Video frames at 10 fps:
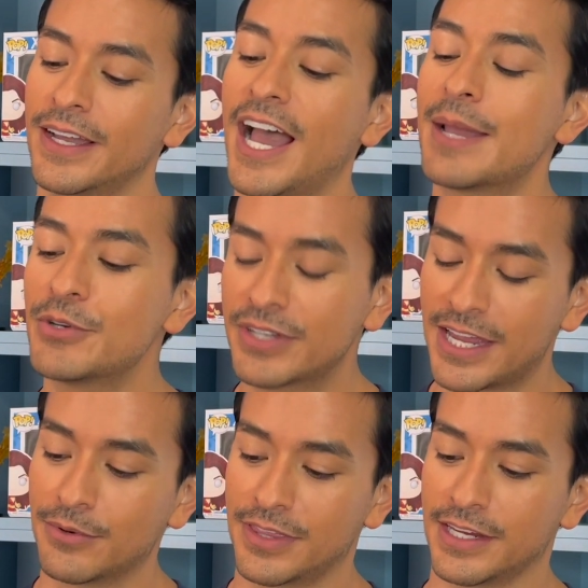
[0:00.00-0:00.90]
I'm
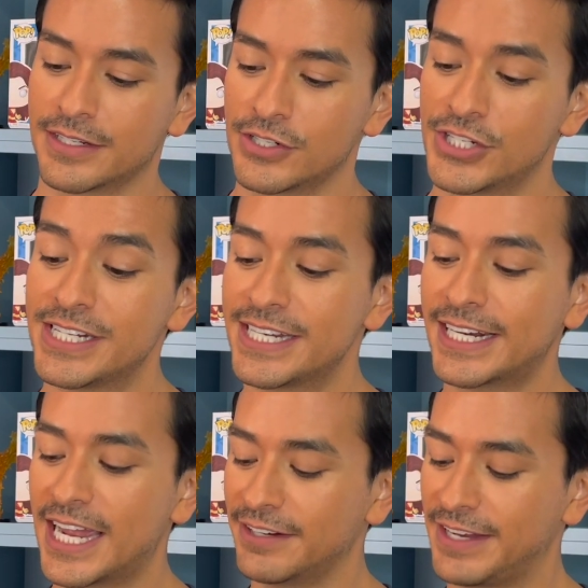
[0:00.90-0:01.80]
okay with it. She did
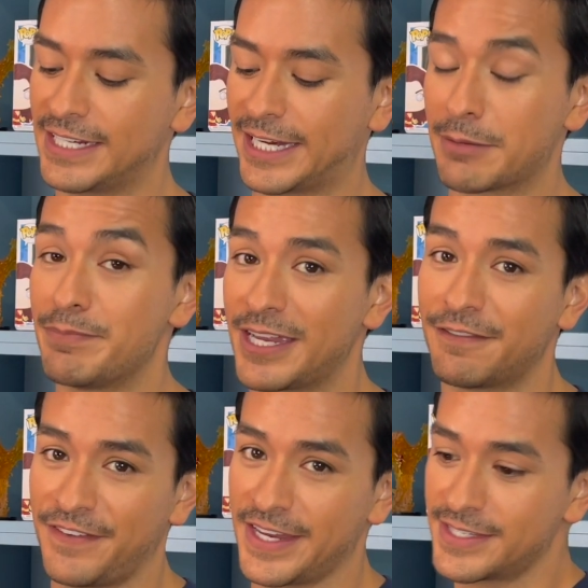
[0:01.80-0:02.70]
kind of get like a big
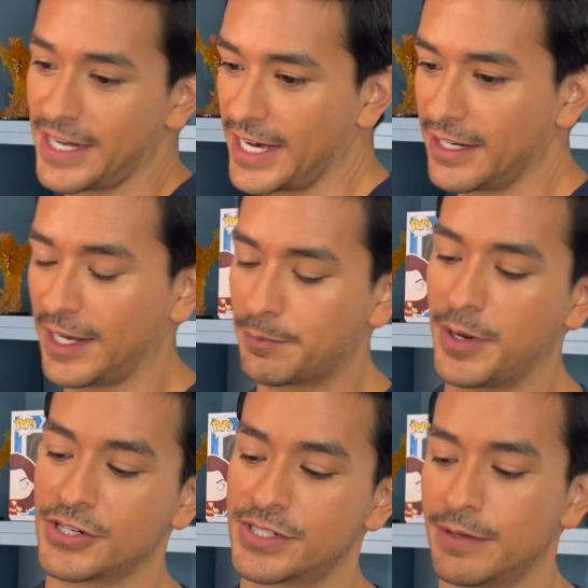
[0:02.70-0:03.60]
fist and kind of like
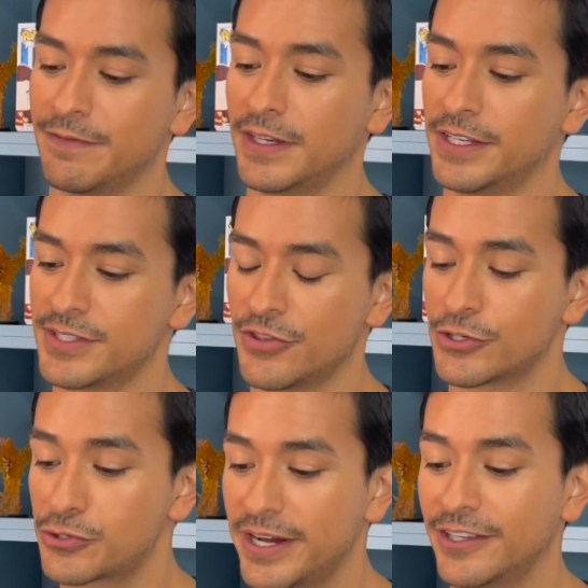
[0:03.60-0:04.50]
punch some villains in the
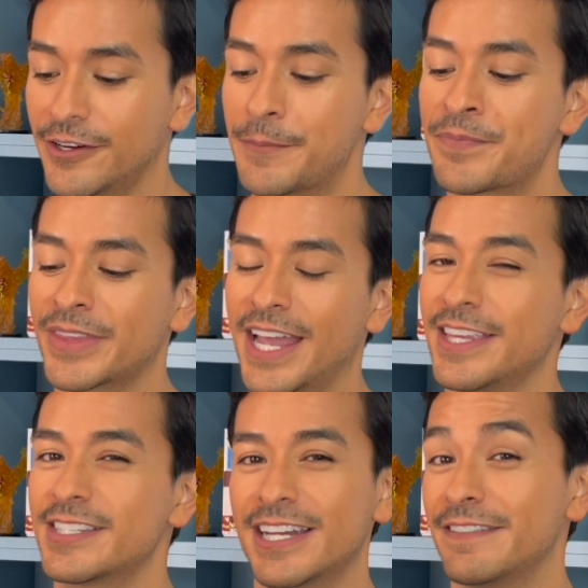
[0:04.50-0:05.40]
trailer. And
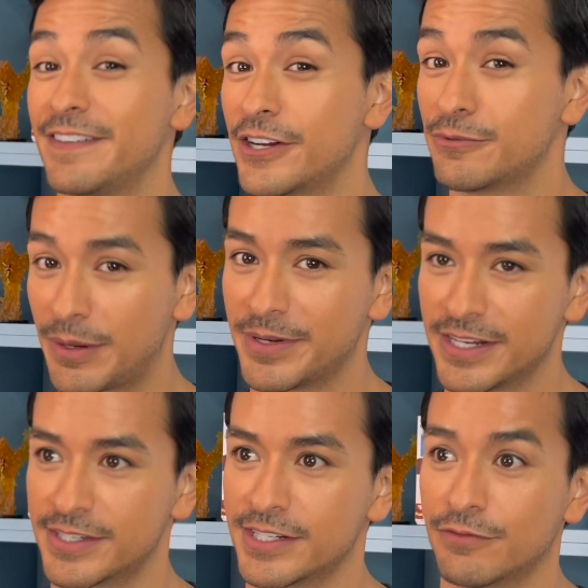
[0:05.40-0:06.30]
that's kind of very
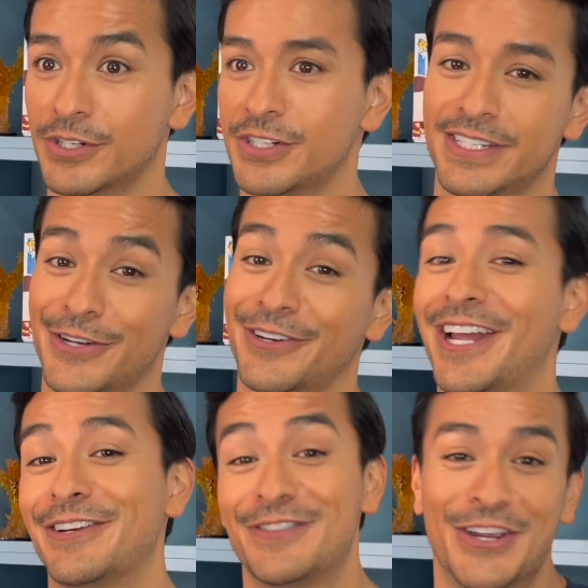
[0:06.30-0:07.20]
reminiscent of what you see her
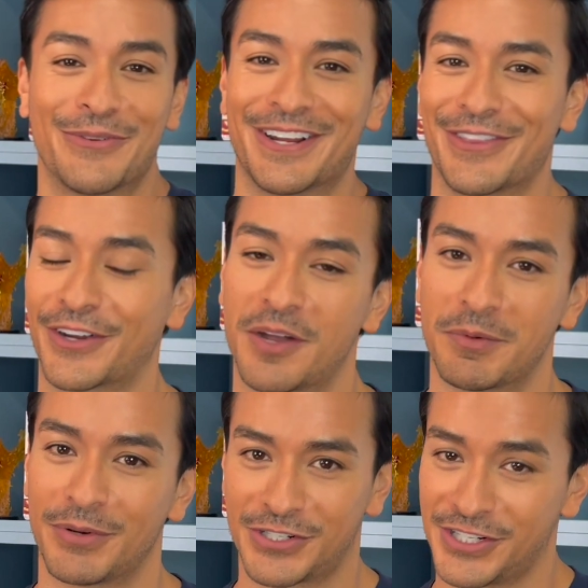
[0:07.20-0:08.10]
kind of doing in the comic
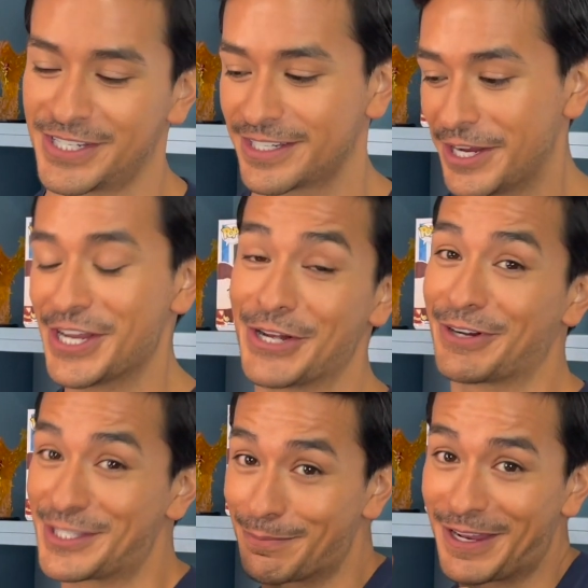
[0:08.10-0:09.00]
book. She just, you know,
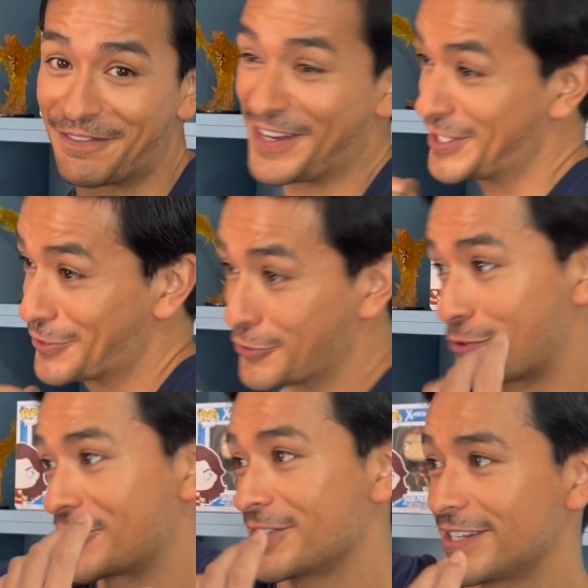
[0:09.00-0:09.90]
gets a big fist and
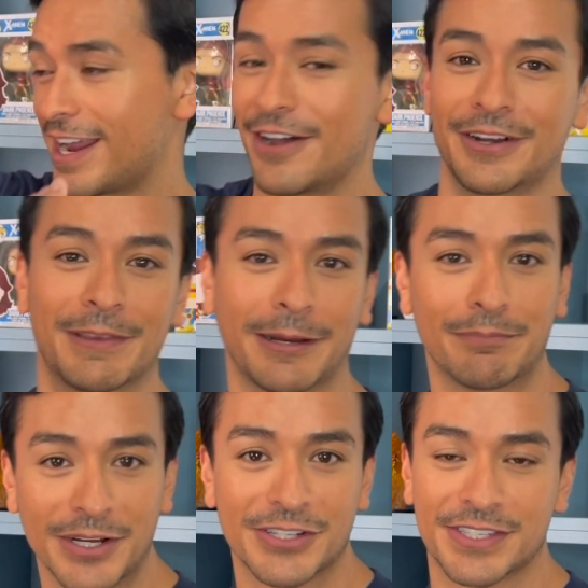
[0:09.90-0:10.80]
stretches it out and like
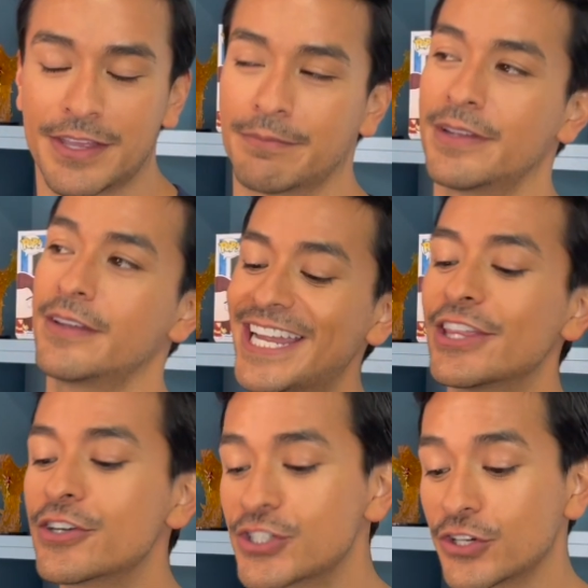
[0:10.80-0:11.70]
punches them. It
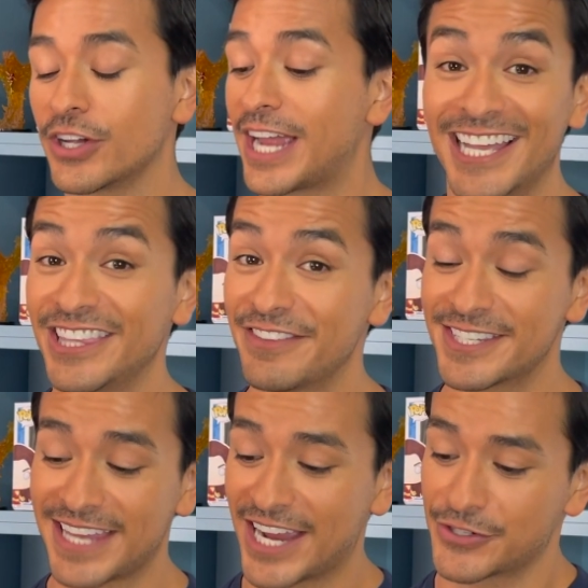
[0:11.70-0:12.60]
looks good. I love
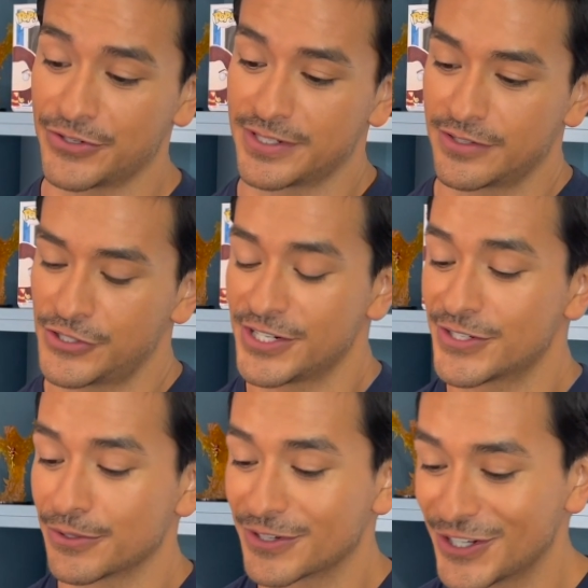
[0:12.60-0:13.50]
this actress. She's
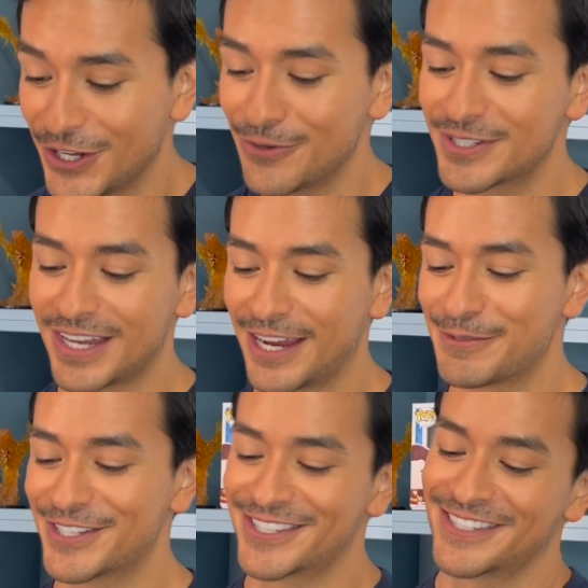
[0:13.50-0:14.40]
so cute. I
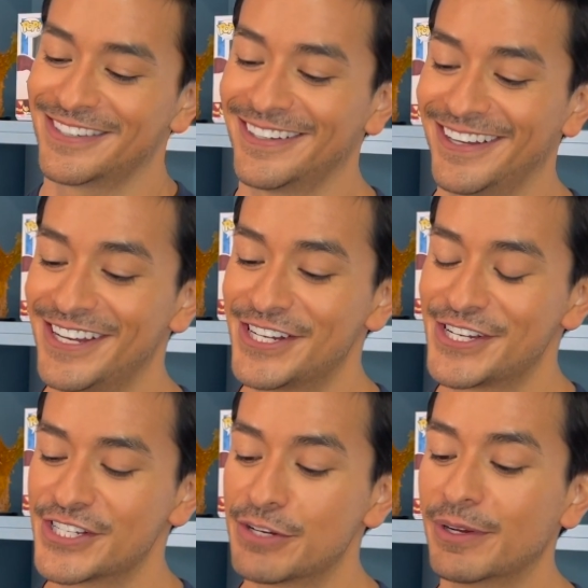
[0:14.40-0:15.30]
just,
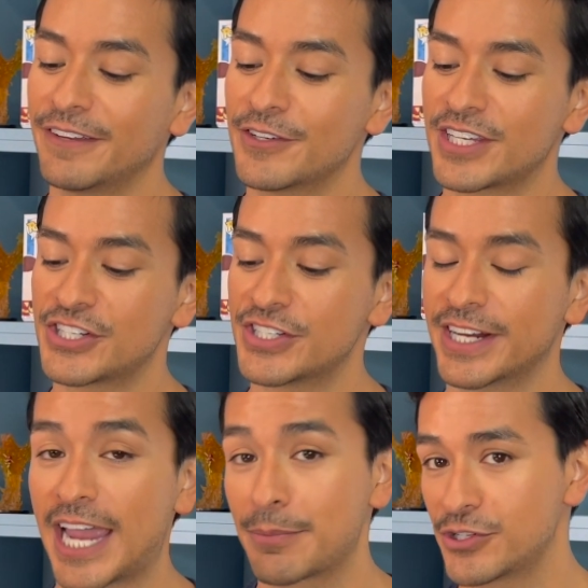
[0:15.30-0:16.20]
she really feels like she's going
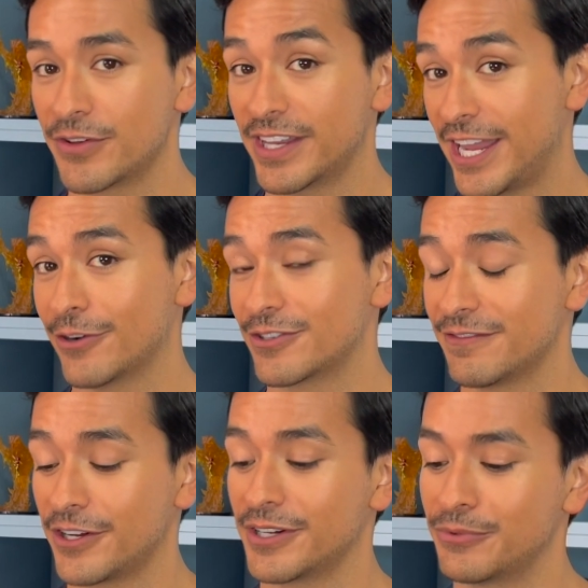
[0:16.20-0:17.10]
to capture the character
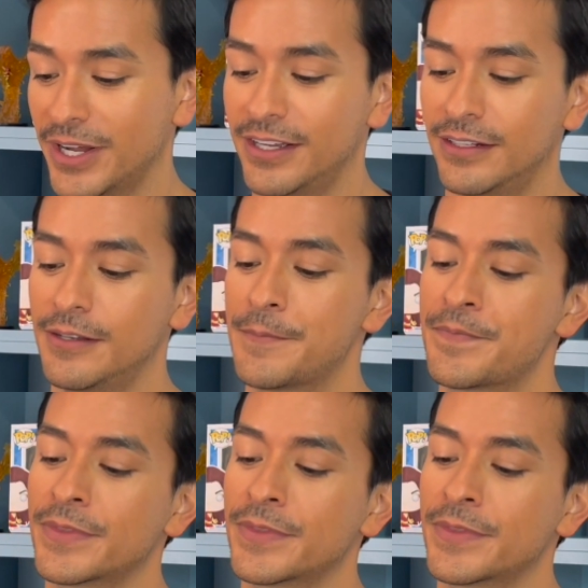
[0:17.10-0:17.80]
very well.